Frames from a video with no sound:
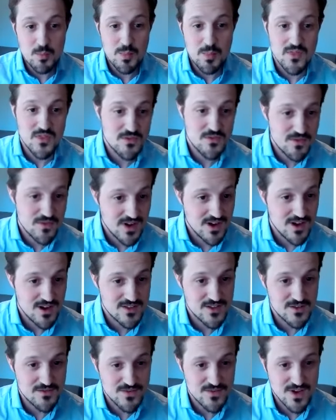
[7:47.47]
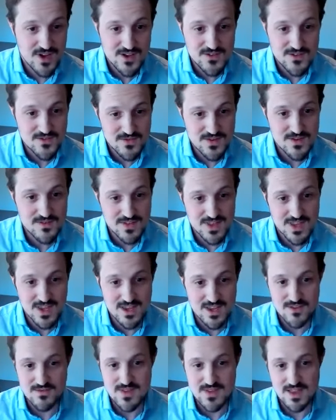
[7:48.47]
but the first 50
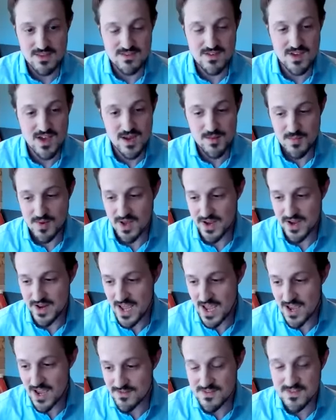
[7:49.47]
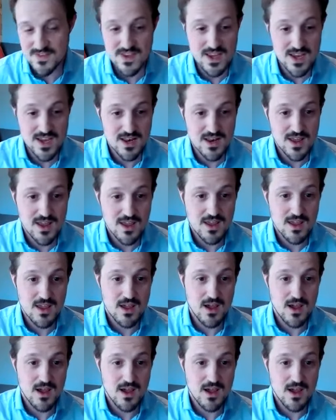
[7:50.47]
years of that timeline have seen